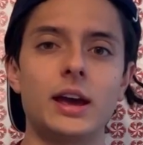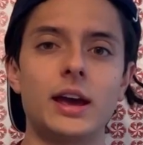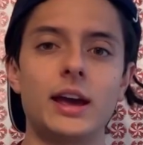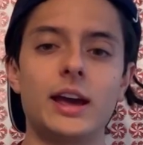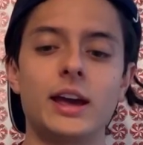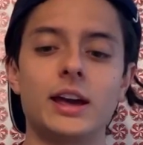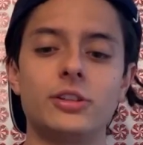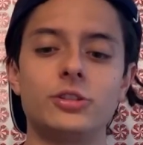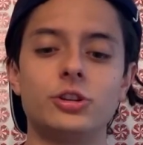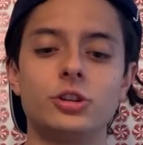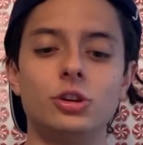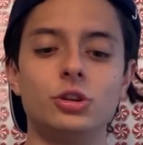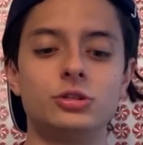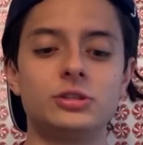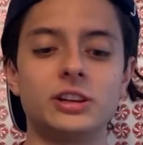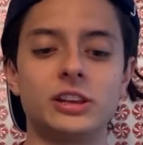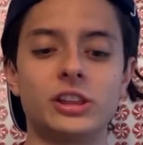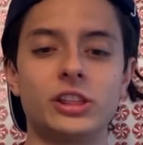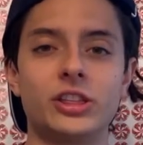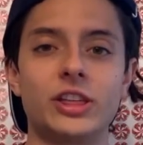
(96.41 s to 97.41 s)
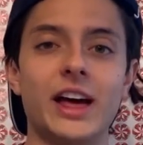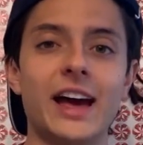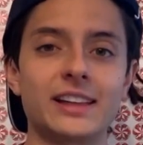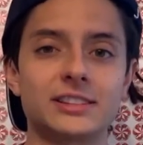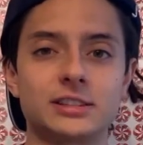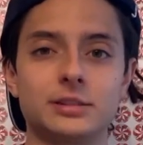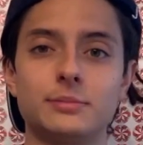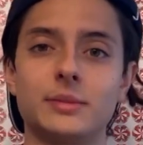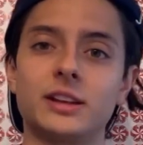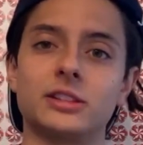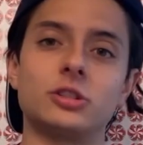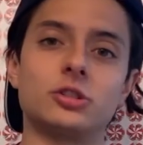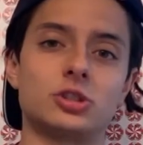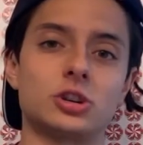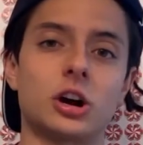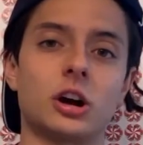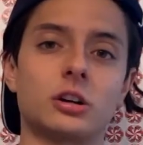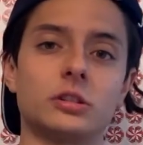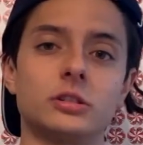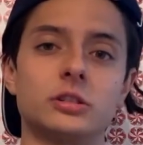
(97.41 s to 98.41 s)
and they're using that to make the
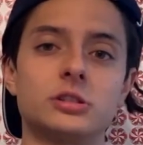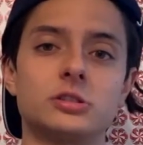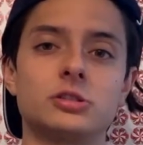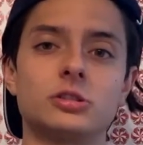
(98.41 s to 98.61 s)
chocolate.